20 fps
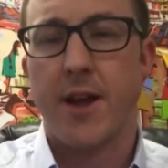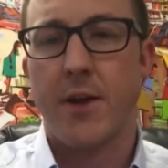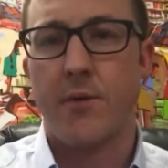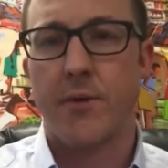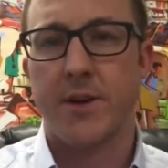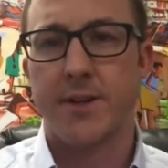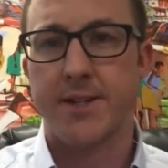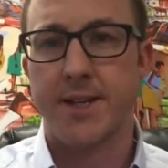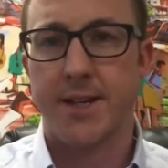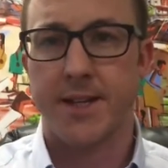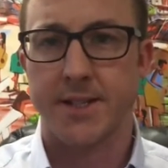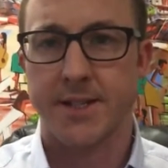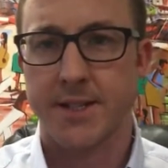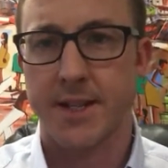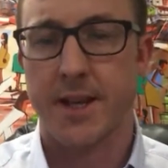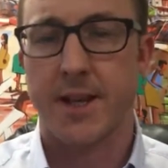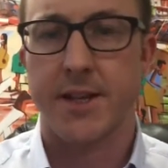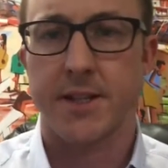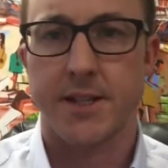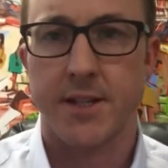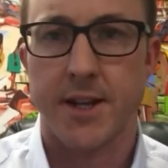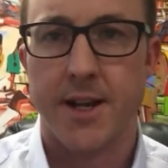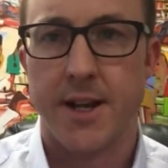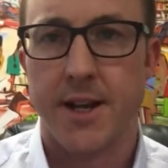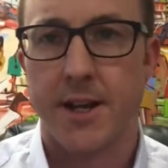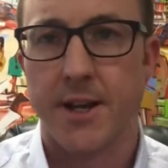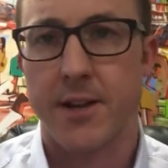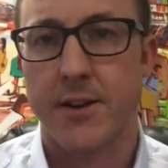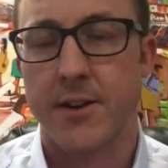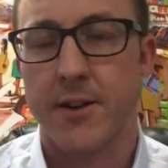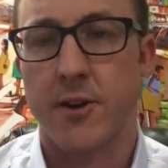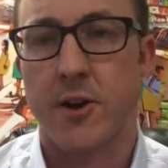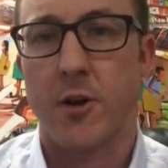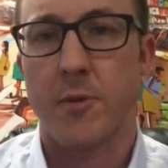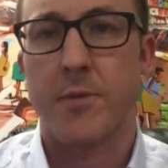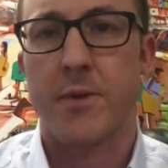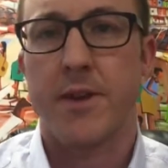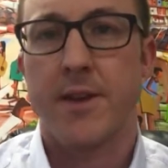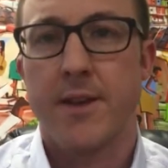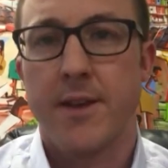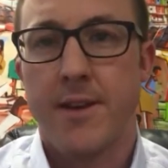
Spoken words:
I want to take a second to kind of clear up